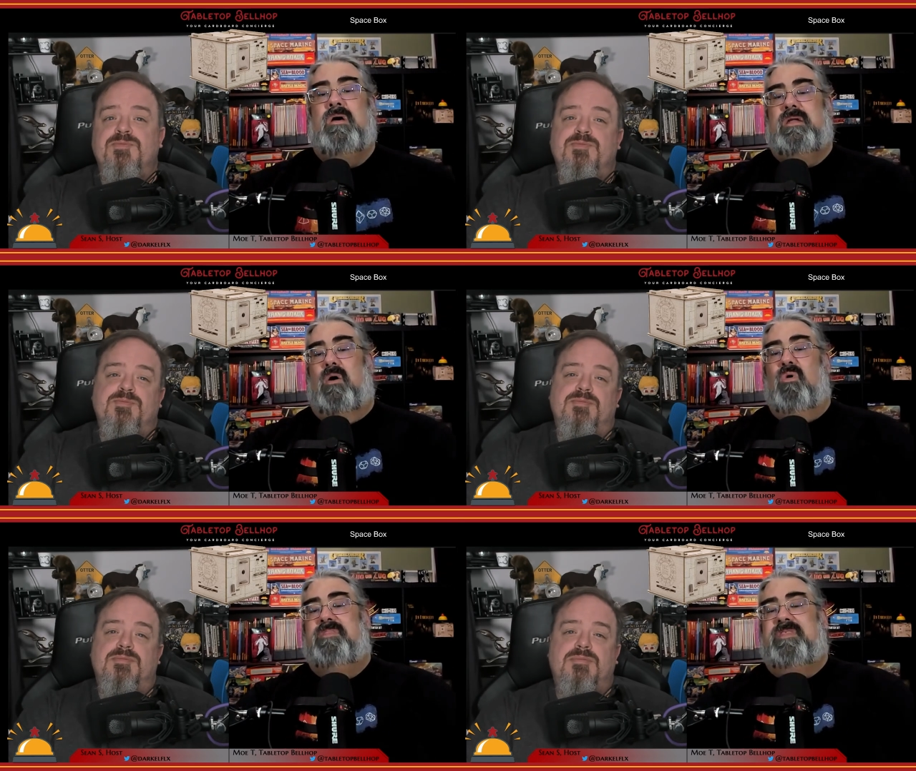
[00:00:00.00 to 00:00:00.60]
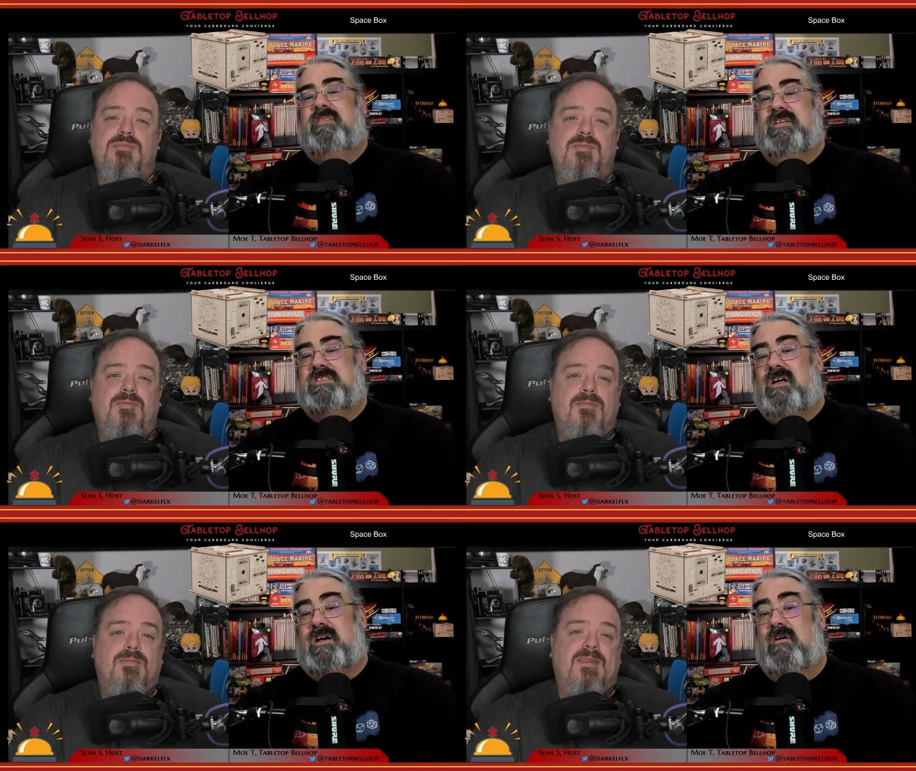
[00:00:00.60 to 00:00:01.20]
Speaker 1: Now, one thing that
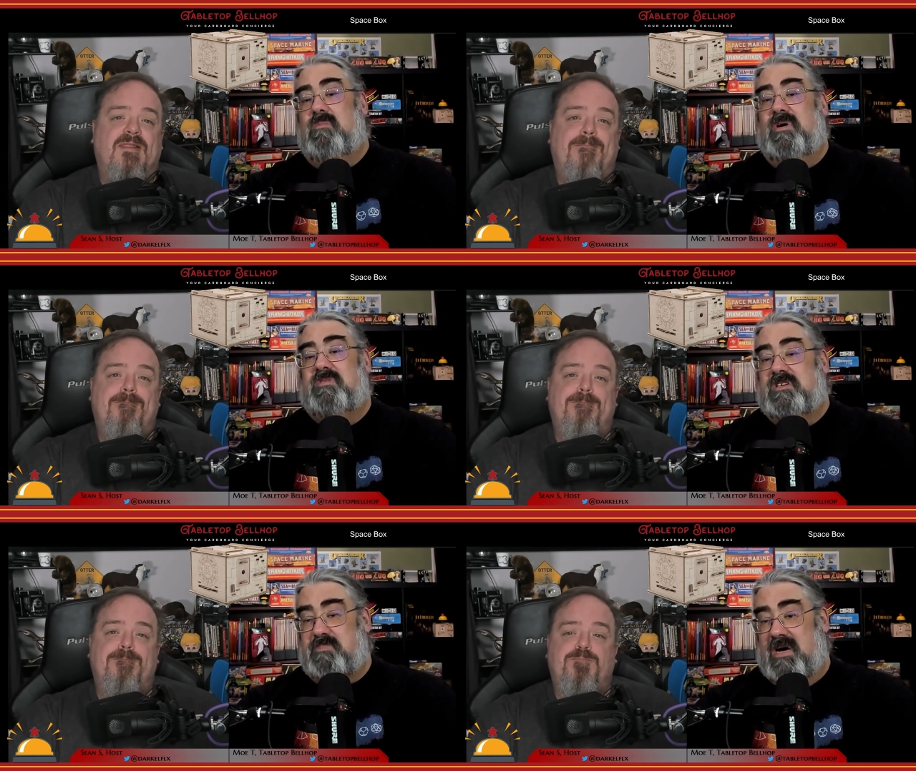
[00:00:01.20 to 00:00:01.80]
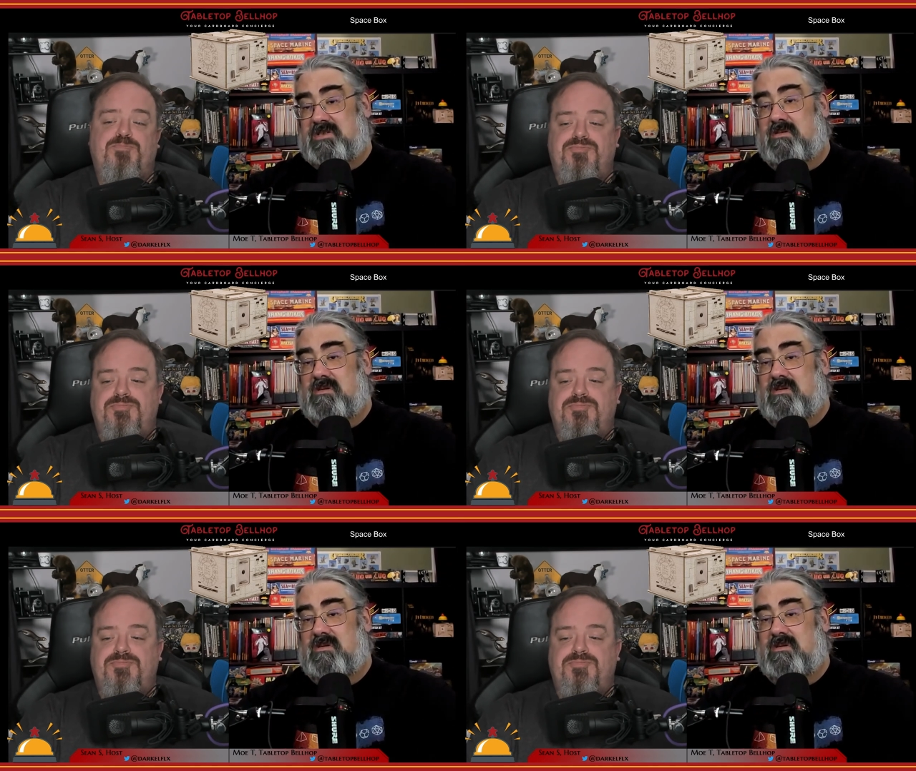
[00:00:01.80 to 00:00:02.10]
stuck out about this puzzle